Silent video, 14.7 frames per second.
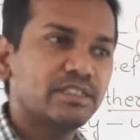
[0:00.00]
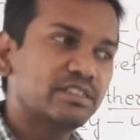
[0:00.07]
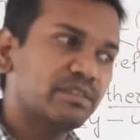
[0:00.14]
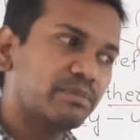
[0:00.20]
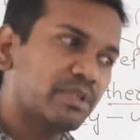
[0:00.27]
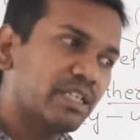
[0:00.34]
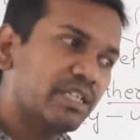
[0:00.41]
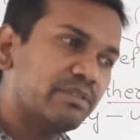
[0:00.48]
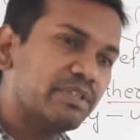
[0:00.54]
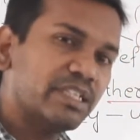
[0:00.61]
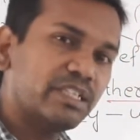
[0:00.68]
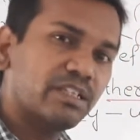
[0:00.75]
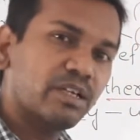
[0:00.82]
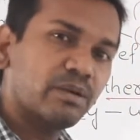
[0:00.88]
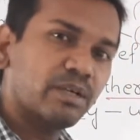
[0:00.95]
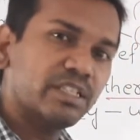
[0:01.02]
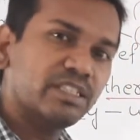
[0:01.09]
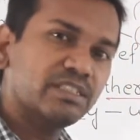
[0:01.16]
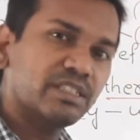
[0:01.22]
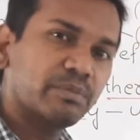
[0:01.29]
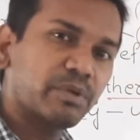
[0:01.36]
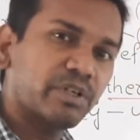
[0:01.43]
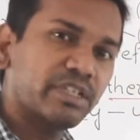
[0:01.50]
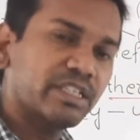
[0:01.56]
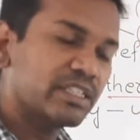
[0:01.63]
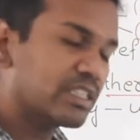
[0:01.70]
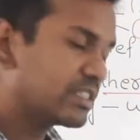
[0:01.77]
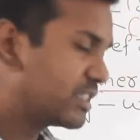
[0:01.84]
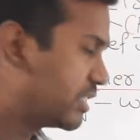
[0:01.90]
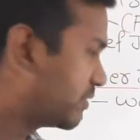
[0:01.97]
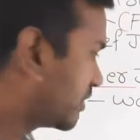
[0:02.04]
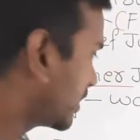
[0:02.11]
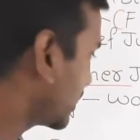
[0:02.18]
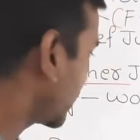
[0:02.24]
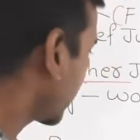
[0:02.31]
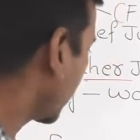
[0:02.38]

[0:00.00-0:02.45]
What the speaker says: Similarly, when he is appointing the Chief Justice